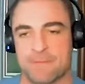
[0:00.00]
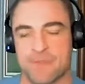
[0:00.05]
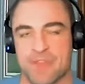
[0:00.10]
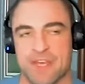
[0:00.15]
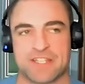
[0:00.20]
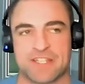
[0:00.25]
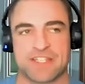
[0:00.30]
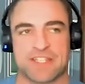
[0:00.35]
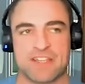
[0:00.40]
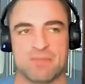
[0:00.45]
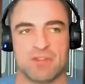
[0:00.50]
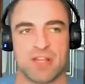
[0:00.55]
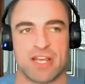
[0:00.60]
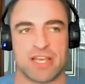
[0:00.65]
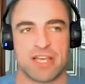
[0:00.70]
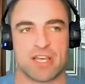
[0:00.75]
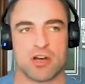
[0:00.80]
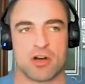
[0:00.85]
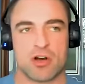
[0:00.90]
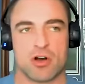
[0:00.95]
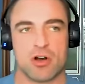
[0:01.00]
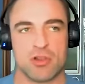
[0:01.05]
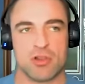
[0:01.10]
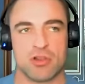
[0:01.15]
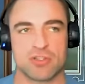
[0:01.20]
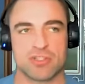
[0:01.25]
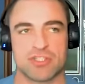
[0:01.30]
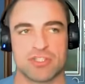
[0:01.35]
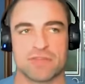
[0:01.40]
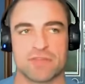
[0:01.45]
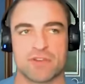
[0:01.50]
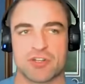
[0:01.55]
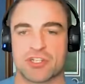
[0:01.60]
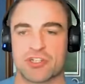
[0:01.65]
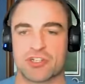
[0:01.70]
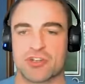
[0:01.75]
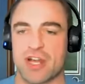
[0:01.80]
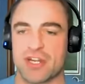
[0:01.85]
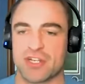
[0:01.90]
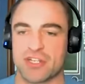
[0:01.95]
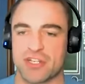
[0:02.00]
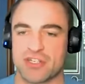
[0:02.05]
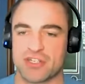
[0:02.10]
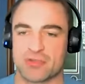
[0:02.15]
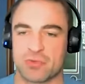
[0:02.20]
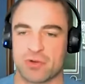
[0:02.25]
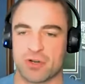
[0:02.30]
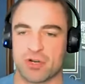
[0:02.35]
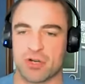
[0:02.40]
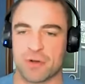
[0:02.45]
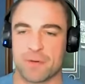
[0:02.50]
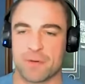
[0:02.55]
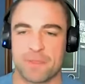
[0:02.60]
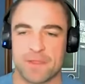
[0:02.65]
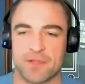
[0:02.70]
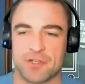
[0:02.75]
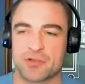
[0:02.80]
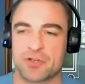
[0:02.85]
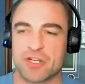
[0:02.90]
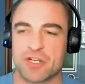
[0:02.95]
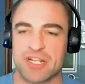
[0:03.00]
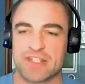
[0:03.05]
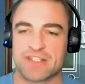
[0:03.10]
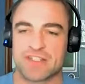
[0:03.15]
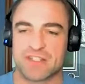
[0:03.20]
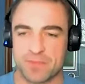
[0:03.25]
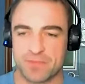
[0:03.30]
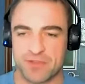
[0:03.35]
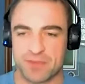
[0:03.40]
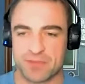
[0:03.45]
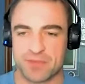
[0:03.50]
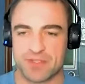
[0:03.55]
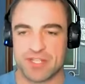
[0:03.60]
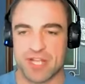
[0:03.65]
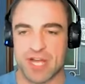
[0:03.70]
it seemed like all those different strategies were treating symptoms,